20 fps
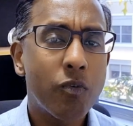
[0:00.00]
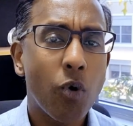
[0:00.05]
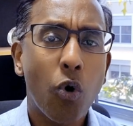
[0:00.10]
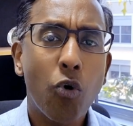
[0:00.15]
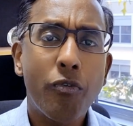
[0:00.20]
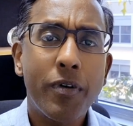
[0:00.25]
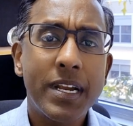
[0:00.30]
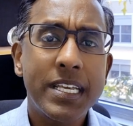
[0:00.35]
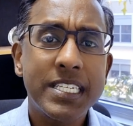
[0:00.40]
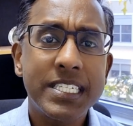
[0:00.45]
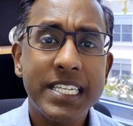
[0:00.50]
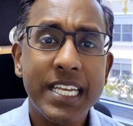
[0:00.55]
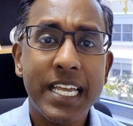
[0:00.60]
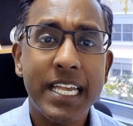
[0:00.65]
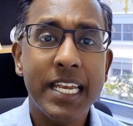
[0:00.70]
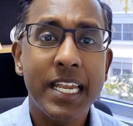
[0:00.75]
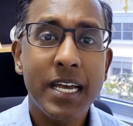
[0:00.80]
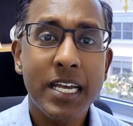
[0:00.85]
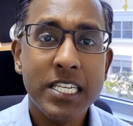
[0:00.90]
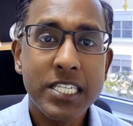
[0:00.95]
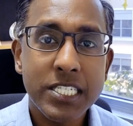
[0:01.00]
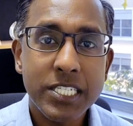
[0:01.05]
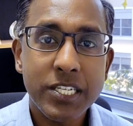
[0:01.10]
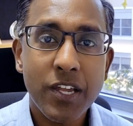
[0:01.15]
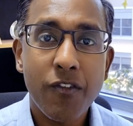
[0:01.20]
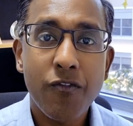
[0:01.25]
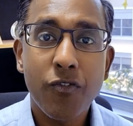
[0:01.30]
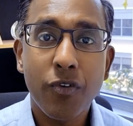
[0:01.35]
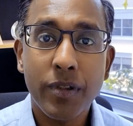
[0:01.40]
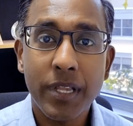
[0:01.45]
already seen
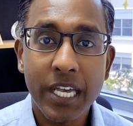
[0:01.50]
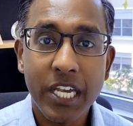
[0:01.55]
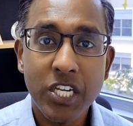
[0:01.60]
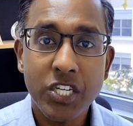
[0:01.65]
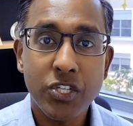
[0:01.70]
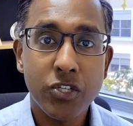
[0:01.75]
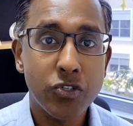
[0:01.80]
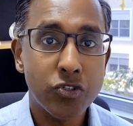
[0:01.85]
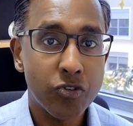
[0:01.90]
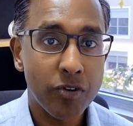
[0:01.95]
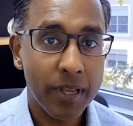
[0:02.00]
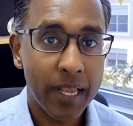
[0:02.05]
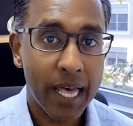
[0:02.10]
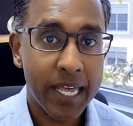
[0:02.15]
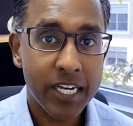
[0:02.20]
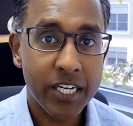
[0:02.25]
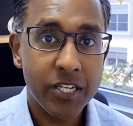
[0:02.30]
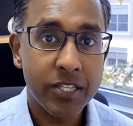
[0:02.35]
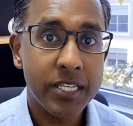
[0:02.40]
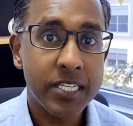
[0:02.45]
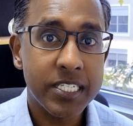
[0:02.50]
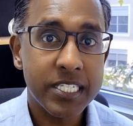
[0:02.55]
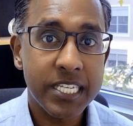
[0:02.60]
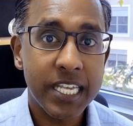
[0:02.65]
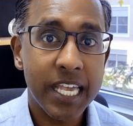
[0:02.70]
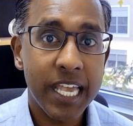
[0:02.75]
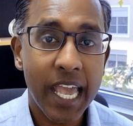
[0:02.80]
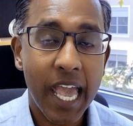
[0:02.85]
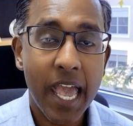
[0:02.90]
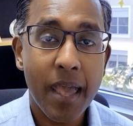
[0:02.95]
several issues related to the
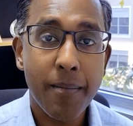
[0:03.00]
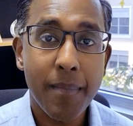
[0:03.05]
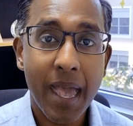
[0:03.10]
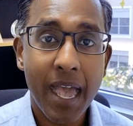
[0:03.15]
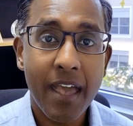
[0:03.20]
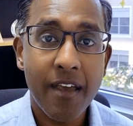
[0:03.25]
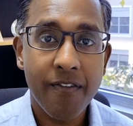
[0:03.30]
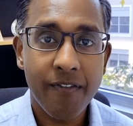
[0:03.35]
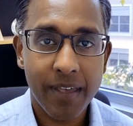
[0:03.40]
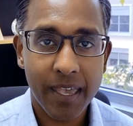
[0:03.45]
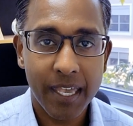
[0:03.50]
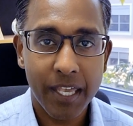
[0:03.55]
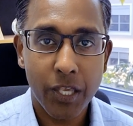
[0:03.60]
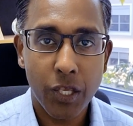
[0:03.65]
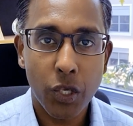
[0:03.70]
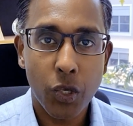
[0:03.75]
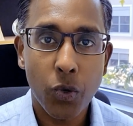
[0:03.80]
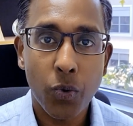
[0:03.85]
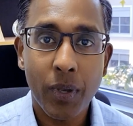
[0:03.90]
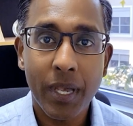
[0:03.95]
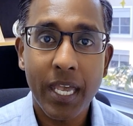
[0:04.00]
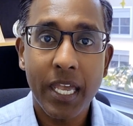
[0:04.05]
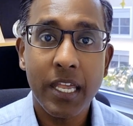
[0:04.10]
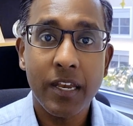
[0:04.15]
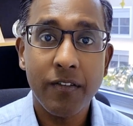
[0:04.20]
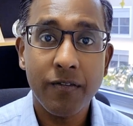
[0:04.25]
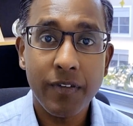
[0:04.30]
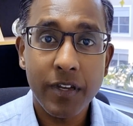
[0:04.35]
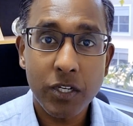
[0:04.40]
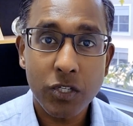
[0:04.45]
CMFEU
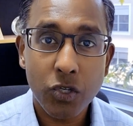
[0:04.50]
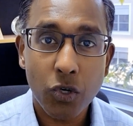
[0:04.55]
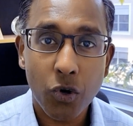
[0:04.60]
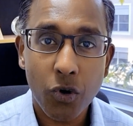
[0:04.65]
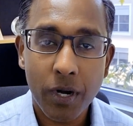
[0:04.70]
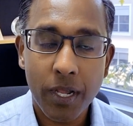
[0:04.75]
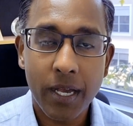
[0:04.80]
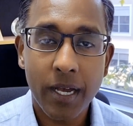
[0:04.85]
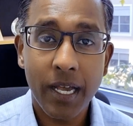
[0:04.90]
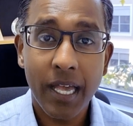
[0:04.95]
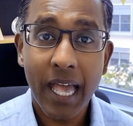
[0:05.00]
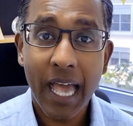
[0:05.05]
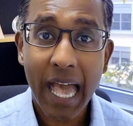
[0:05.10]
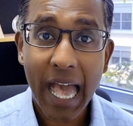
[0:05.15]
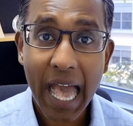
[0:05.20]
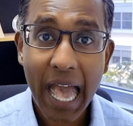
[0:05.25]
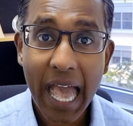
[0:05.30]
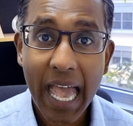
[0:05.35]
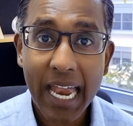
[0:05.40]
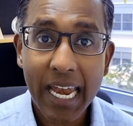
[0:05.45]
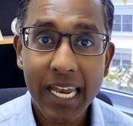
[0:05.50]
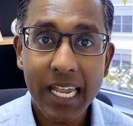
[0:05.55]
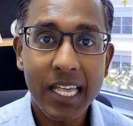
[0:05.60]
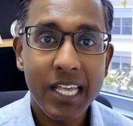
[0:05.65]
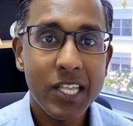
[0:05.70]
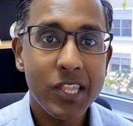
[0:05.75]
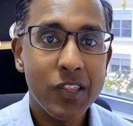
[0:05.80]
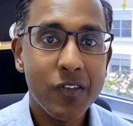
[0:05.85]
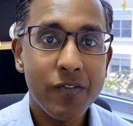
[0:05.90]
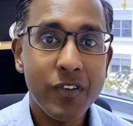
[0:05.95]
in Victoria, and
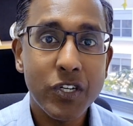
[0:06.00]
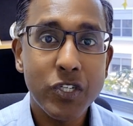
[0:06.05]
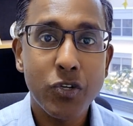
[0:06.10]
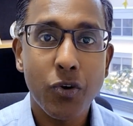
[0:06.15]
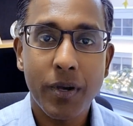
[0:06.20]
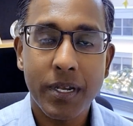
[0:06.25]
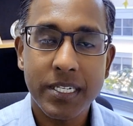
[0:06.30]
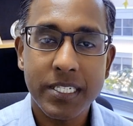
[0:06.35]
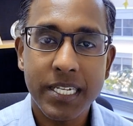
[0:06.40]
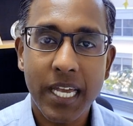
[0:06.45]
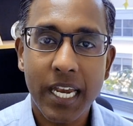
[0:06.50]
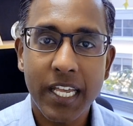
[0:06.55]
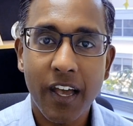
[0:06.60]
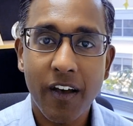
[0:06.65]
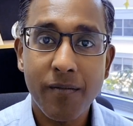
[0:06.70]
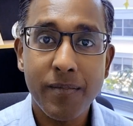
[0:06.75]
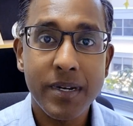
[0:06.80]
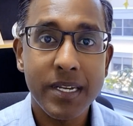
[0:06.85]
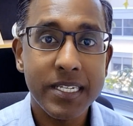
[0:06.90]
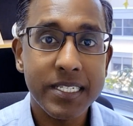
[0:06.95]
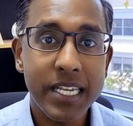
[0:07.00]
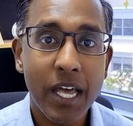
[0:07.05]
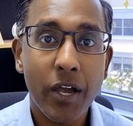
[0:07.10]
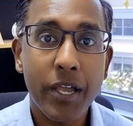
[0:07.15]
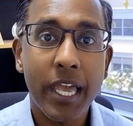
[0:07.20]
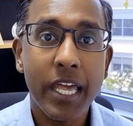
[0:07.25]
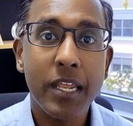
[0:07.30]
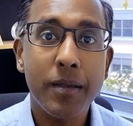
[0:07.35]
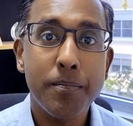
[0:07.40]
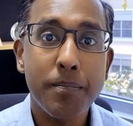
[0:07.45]
the Victorian state government is now
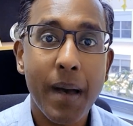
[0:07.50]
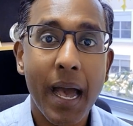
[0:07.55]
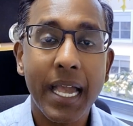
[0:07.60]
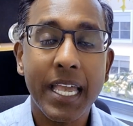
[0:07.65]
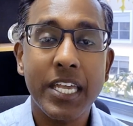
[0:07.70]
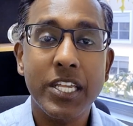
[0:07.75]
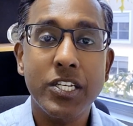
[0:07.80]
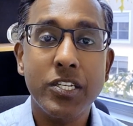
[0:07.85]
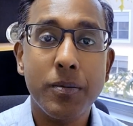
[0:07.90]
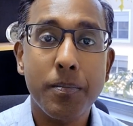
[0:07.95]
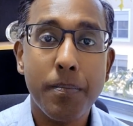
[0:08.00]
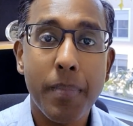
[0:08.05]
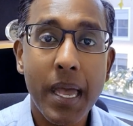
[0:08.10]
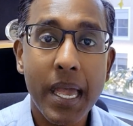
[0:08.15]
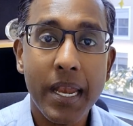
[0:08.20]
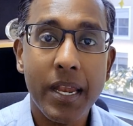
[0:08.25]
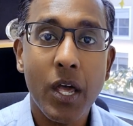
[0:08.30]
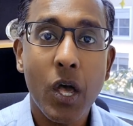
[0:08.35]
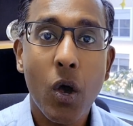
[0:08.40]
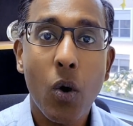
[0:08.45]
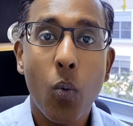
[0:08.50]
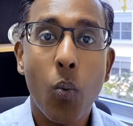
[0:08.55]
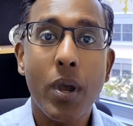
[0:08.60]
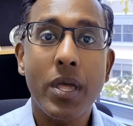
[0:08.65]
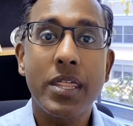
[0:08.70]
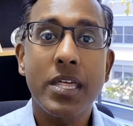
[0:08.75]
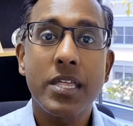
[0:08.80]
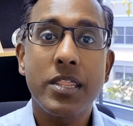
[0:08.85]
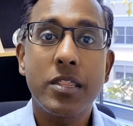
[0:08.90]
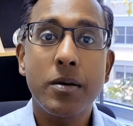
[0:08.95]
getting back into bed
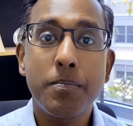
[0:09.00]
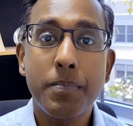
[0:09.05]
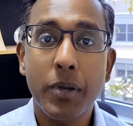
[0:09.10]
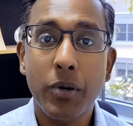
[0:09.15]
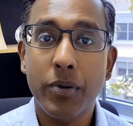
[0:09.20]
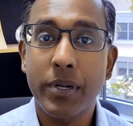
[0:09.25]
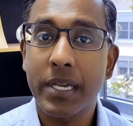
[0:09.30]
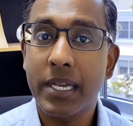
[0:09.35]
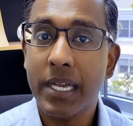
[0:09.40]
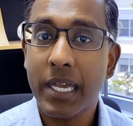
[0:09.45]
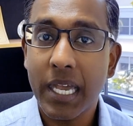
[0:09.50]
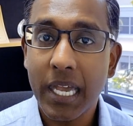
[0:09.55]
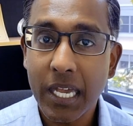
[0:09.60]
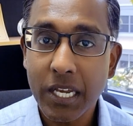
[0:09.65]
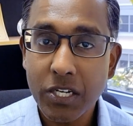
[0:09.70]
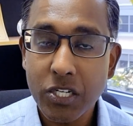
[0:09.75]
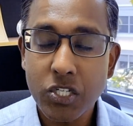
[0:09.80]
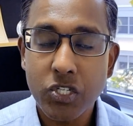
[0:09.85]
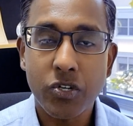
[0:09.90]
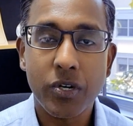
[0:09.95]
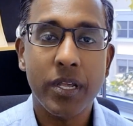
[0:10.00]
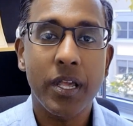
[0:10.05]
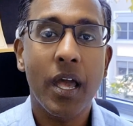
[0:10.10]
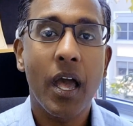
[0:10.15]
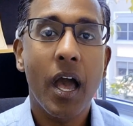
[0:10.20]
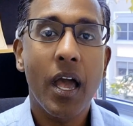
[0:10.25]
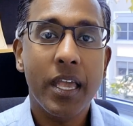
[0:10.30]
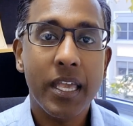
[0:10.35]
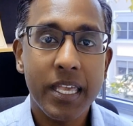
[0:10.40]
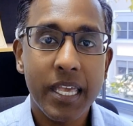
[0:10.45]
with the building industry.
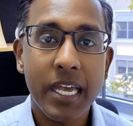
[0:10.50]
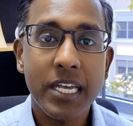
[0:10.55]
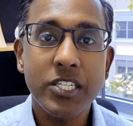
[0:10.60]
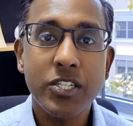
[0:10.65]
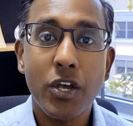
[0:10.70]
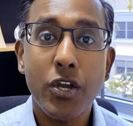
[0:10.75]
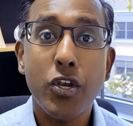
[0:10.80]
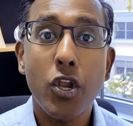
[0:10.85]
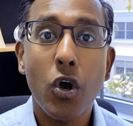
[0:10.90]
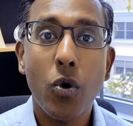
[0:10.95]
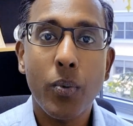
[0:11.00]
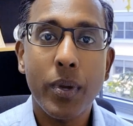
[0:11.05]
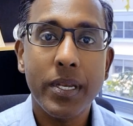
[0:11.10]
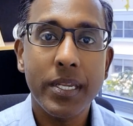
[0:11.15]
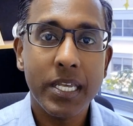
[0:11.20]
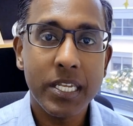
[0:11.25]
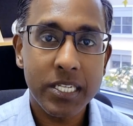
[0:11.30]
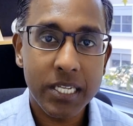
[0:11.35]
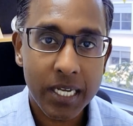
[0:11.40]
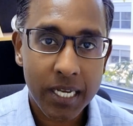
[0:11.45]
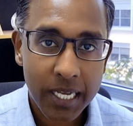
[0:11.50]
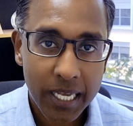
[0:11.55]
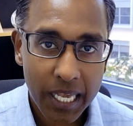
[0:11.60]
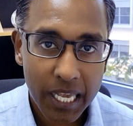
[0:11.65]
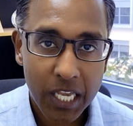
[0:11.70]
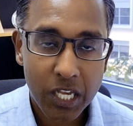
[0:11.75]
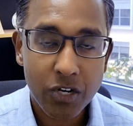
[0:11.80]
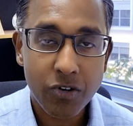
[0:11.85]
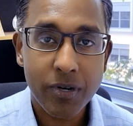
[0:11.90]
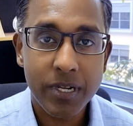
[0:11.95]
Yes, I know we need to
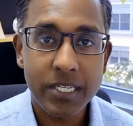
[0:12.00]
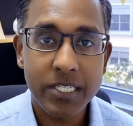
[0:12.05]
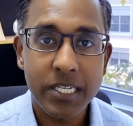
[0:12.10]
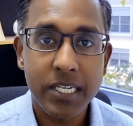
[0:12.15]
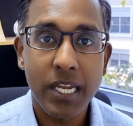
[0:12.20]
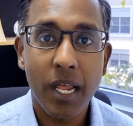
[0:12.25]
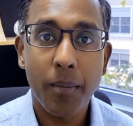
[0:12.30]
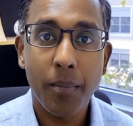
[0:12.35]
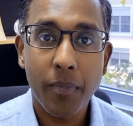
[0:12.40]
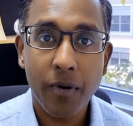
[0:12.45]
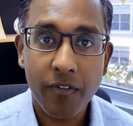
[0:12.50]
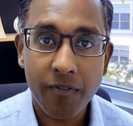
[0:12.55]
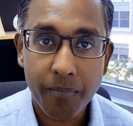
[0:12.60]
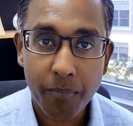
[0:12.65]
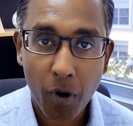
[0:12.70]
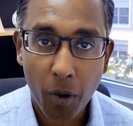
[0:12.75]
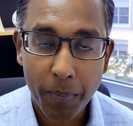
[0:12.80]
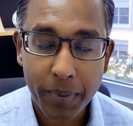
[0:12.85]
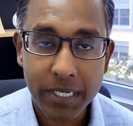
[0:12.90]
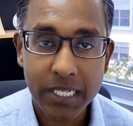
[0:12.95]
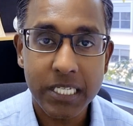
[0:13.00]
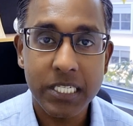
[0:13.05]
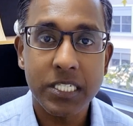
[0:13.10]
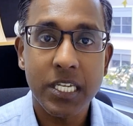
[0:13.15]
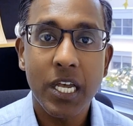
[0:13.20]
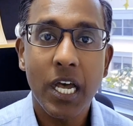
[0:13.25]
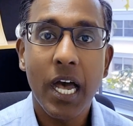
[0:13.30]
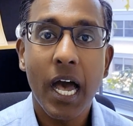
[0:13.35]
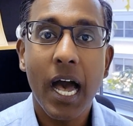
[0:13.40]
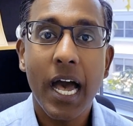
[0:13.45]
increase the number of properties
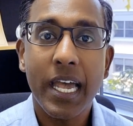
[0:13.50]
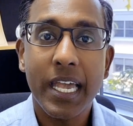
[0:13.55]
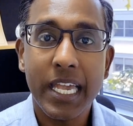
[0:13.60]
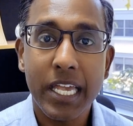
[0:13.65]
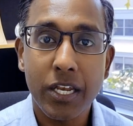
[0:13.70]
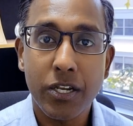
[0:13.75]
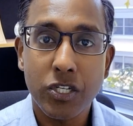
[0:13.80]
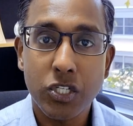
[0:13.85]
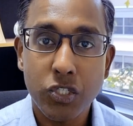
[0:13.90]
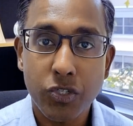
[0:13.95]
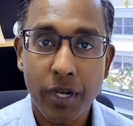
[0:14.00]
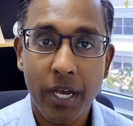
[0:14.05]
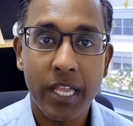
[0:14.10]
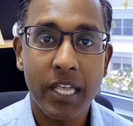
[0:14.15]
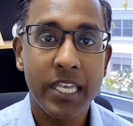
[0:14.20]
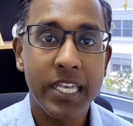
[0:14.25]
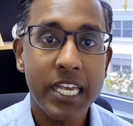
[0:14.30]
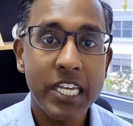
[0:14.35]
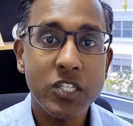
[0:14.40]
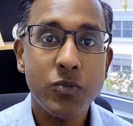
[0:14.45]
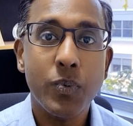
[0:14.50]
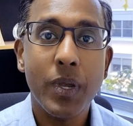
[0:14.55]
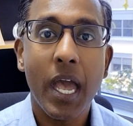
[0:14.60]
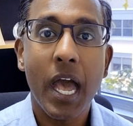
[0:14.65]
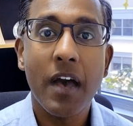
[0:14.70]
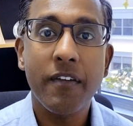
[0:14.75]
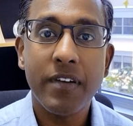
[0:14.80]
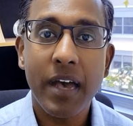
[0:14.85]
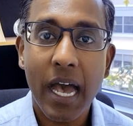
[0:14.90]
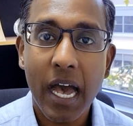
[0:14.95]
in Australia. Yes, we
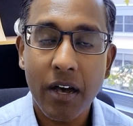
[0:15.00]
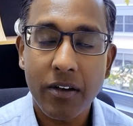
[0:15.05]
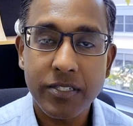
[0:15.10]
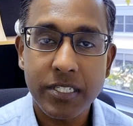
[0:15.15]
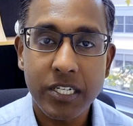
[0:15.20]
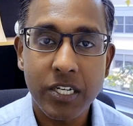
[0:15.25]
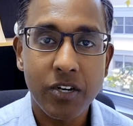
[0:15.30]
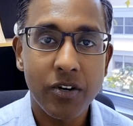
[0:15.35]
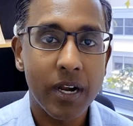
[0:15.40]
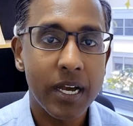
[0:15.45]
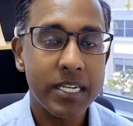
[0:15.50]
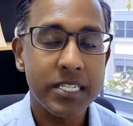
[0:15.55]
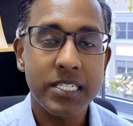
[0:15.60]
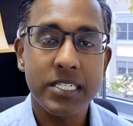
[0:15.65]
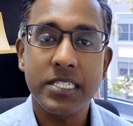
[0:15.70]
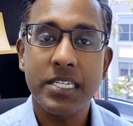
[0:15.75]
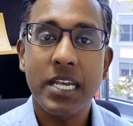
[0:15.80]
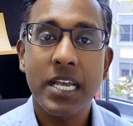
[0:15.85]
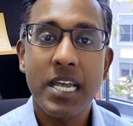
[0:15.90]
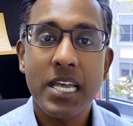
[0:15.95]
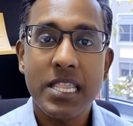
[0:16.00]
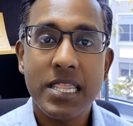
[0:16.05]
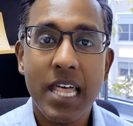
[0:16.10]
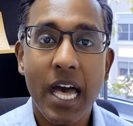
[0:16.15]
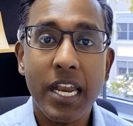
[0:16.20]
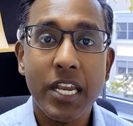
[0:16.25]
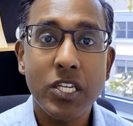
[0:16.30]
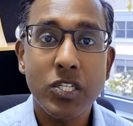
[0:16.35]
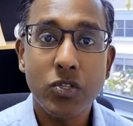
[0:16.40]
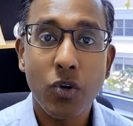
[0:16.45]
have a housing crisis.
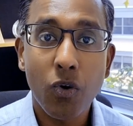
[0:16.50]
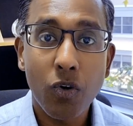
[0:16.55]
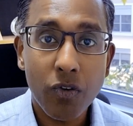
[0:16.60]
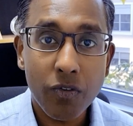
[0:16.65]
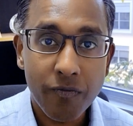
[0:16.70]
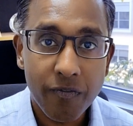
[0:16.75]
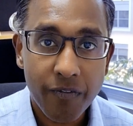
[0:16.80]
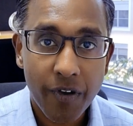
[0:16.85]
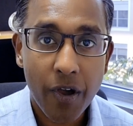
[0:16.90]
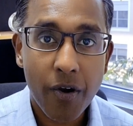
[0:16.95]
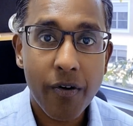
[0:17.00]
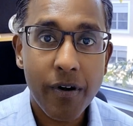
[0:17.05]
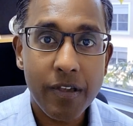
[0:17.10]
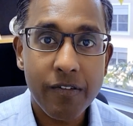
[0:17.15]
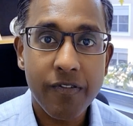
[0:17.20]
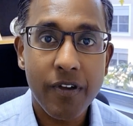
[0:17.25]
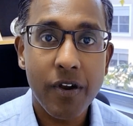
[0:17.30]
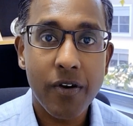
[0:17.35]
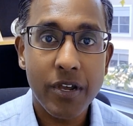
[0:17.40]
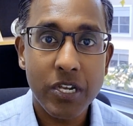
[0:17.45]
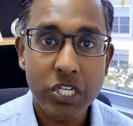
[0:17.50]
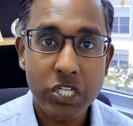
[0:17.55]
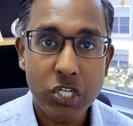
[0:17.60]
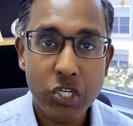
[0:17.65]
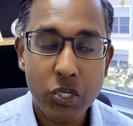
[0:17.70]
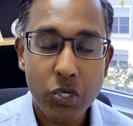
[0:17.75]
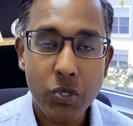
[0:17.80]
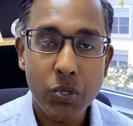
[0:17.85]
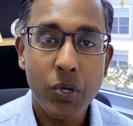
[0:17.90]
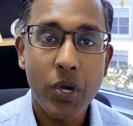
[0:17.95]
That is all very, very
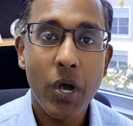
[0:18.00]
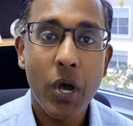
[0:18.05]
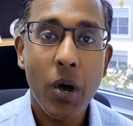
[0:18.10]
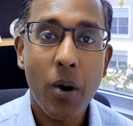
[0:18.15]
true.